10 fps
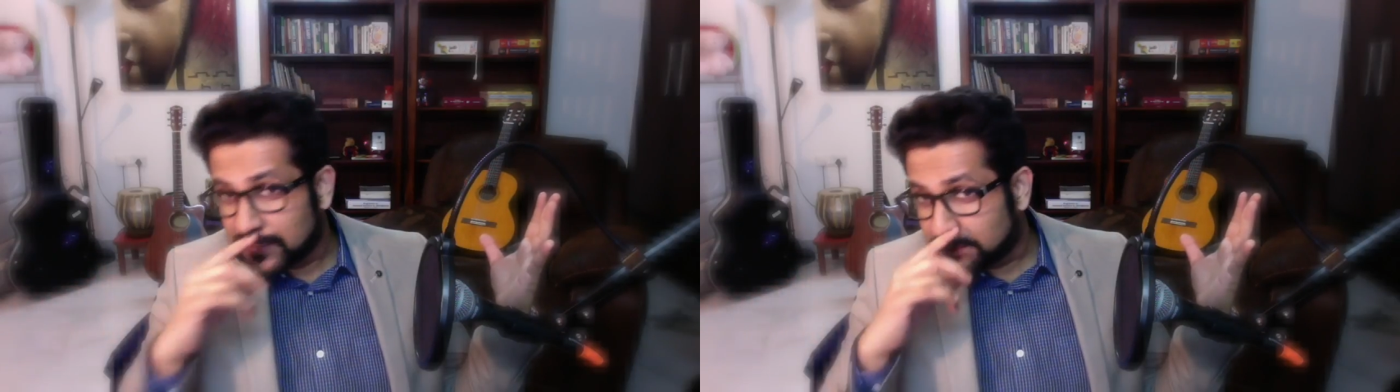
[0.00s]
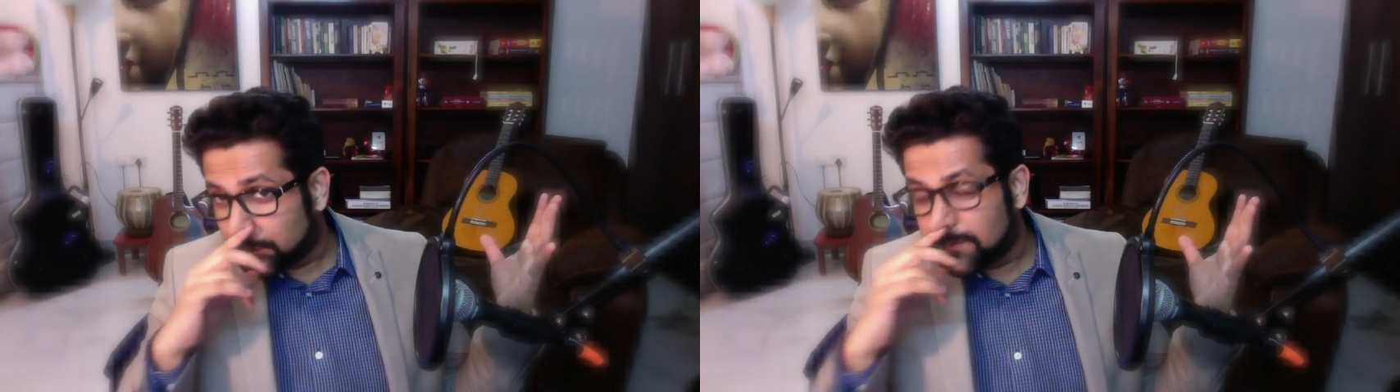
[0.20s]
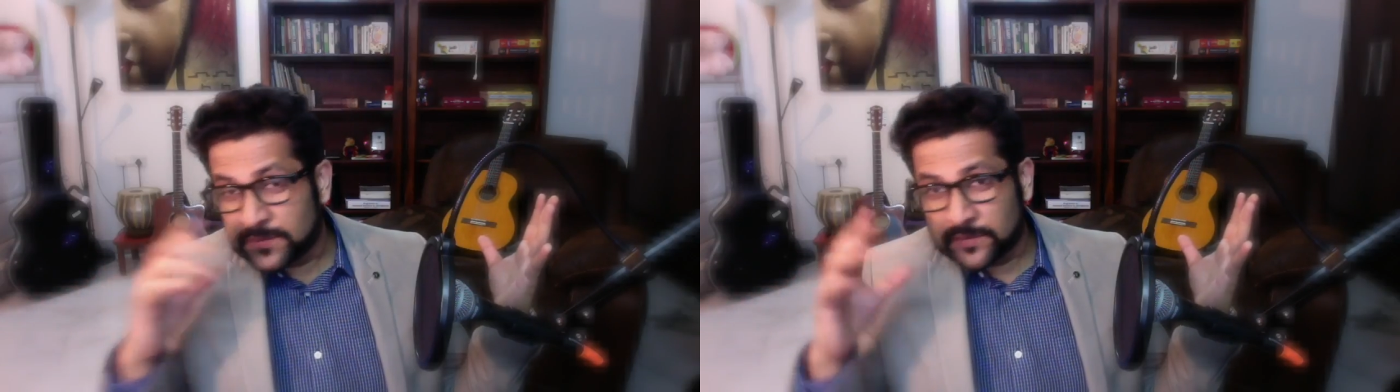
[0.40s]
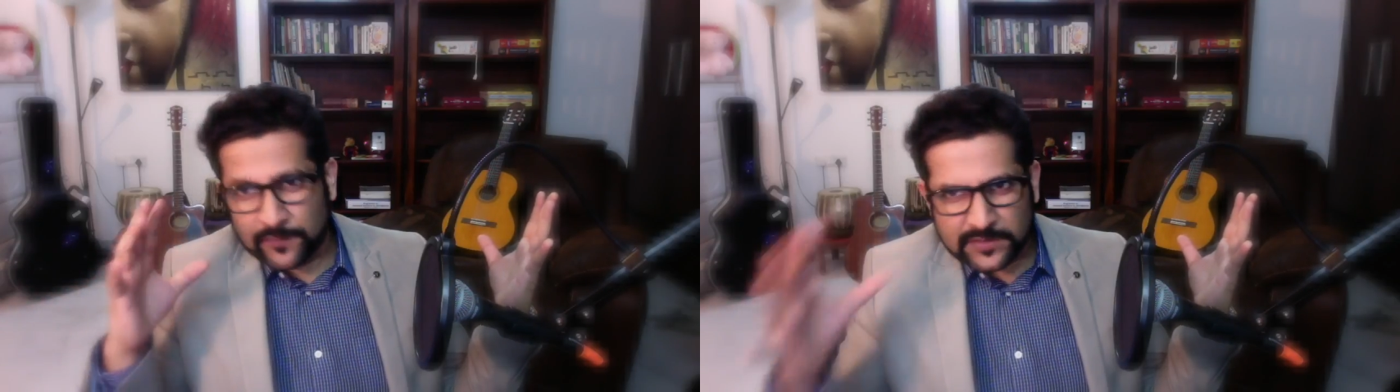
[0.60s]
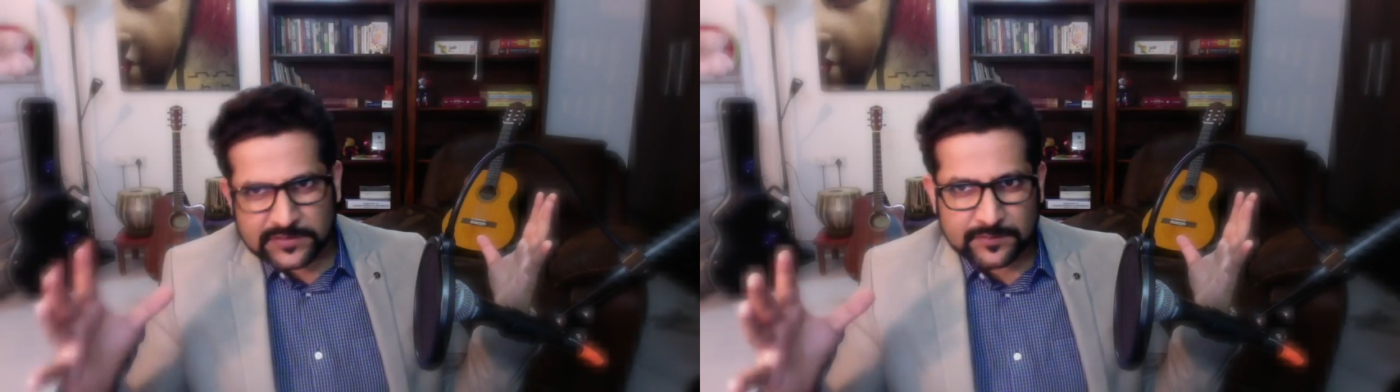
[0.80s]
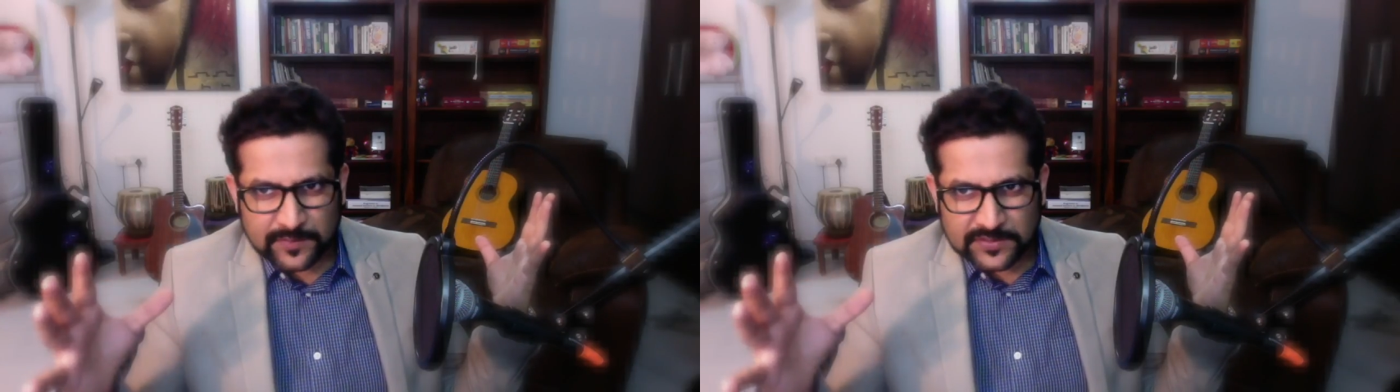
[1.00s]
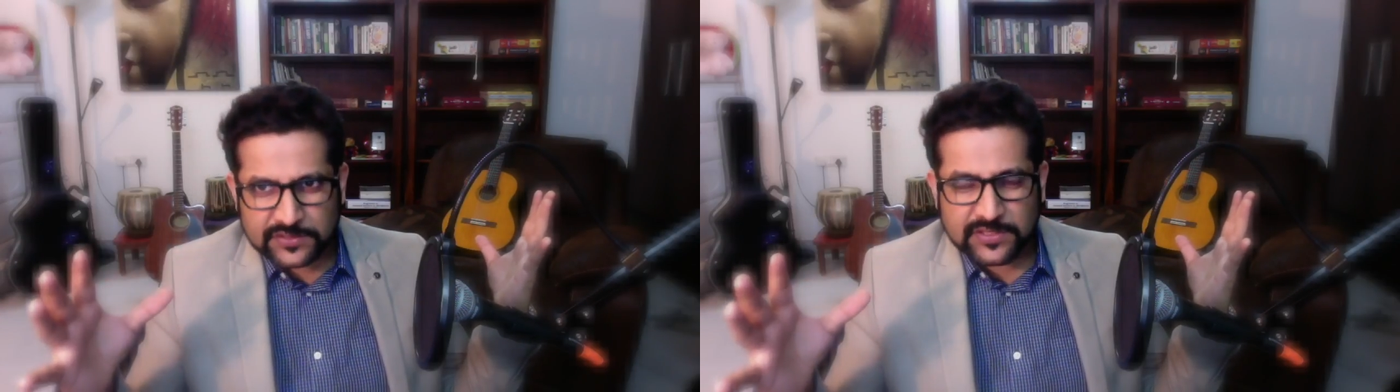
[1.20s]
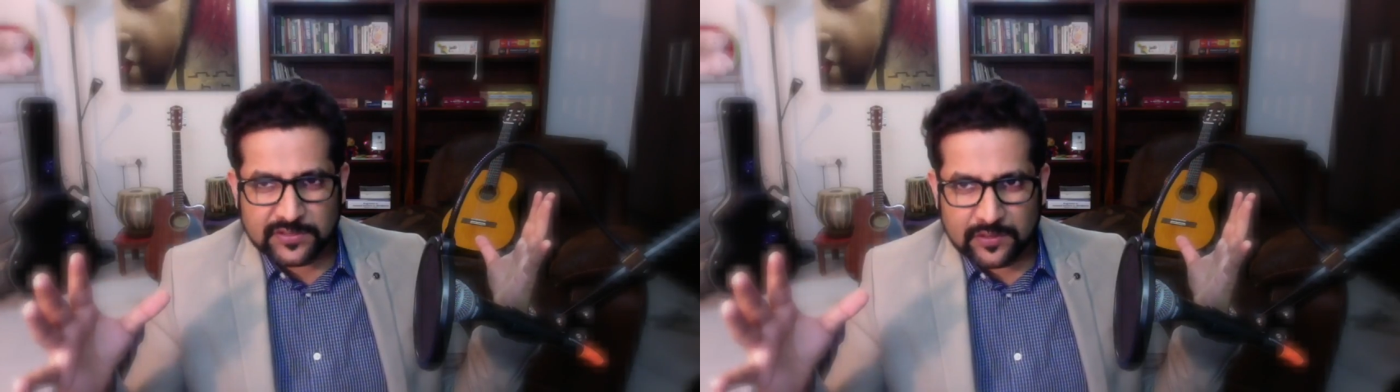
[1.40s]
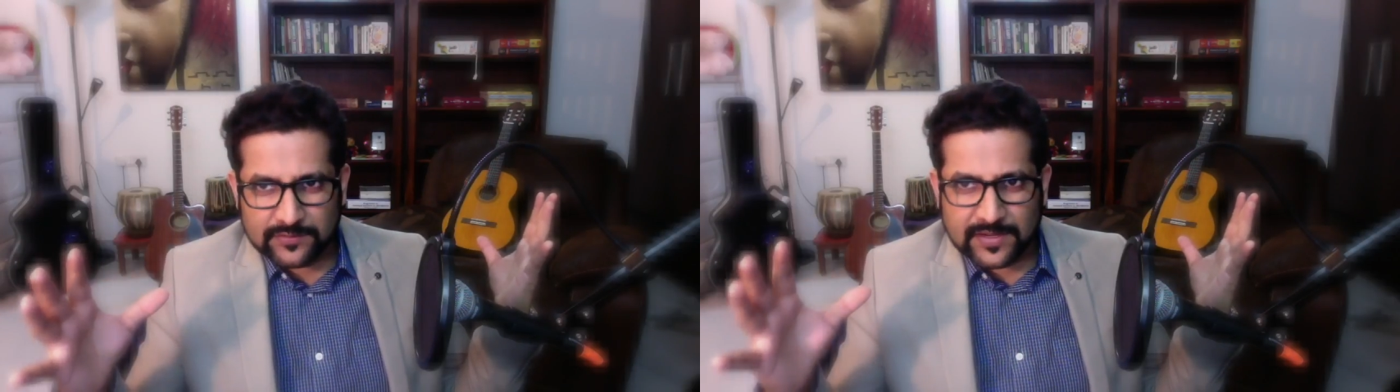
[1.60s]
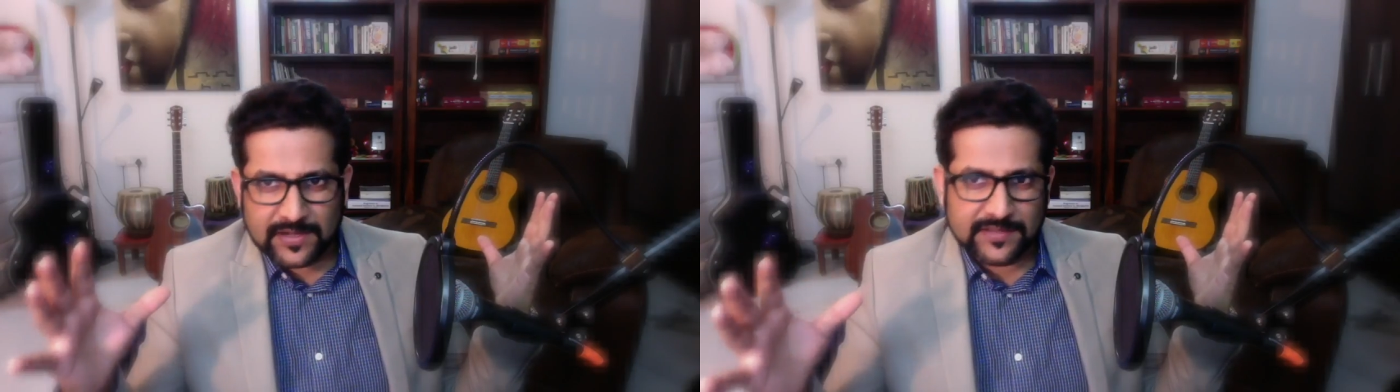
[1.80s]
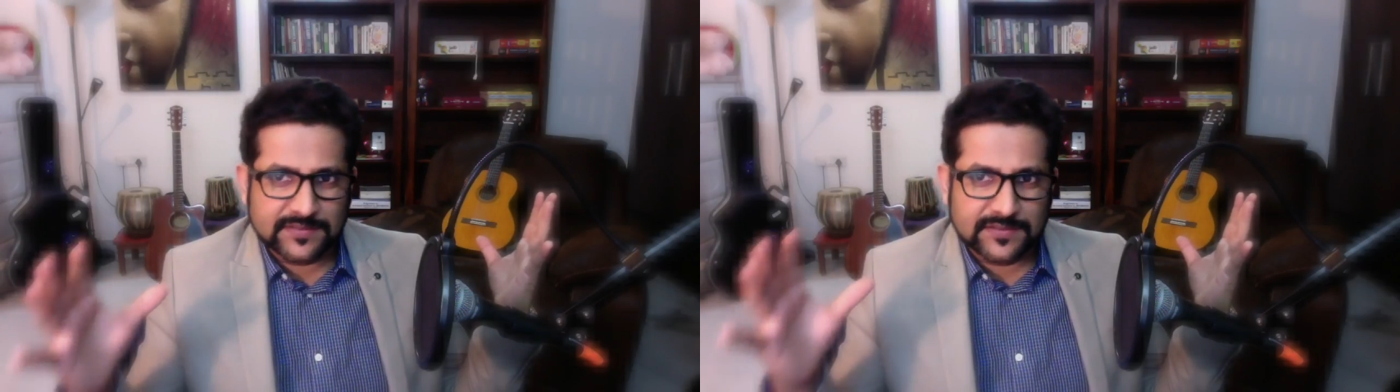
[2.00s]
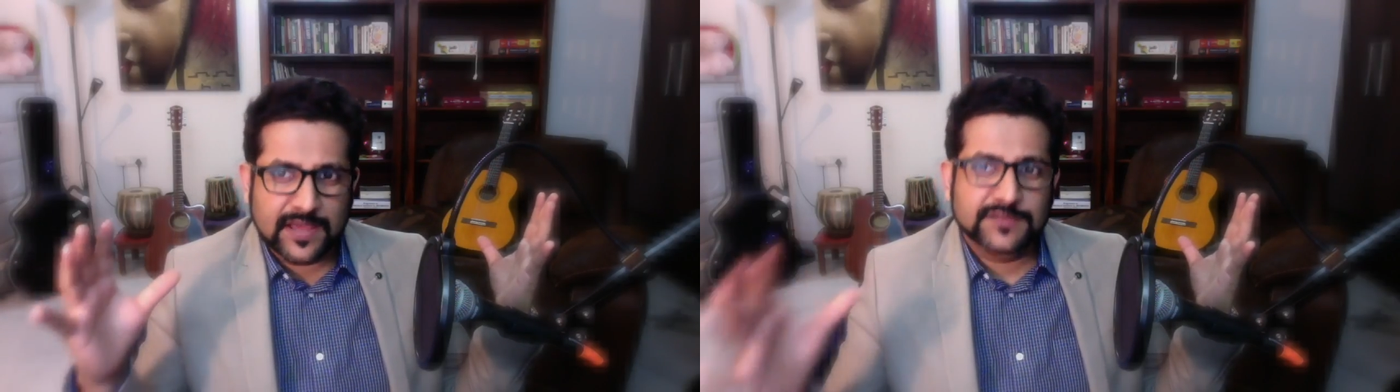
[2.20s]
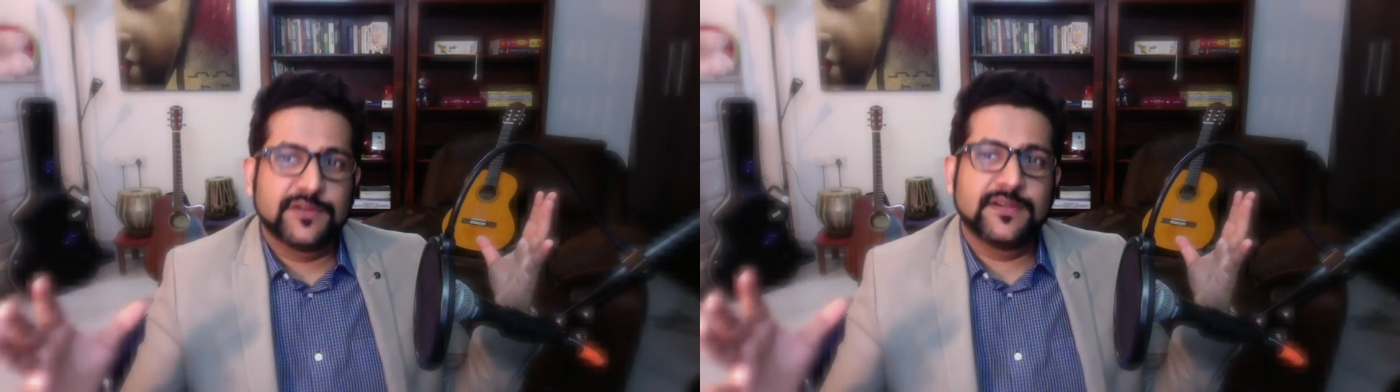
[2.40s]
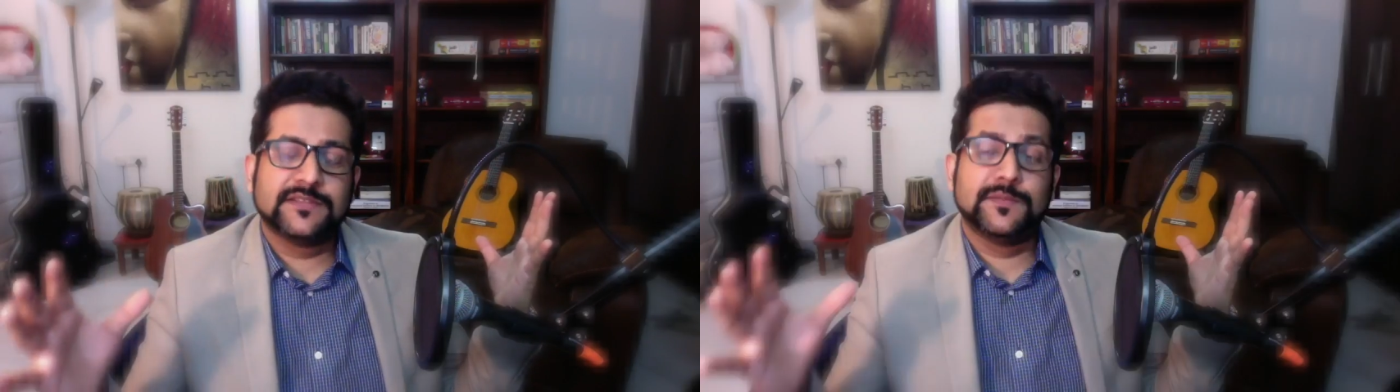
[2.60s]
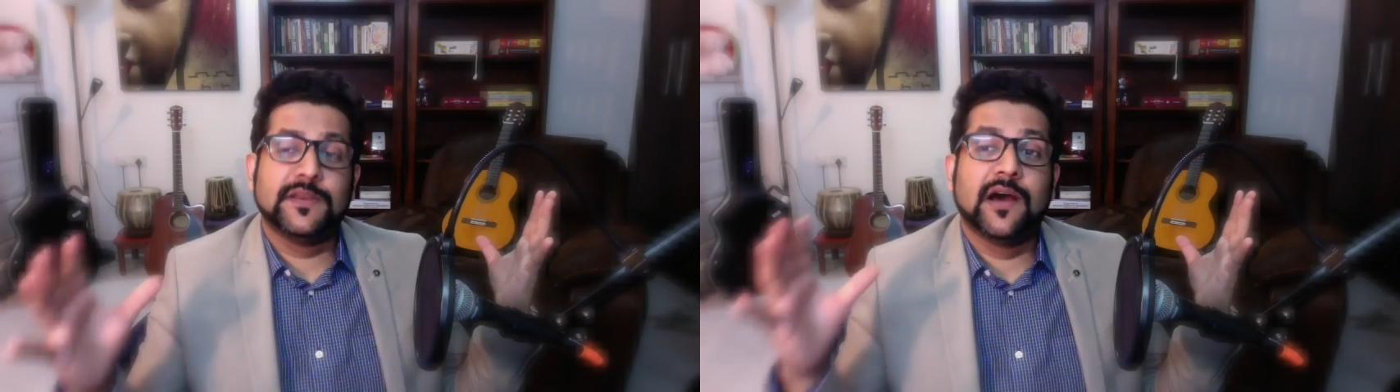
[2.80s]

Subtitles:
So the first major change around that is the tax rate has been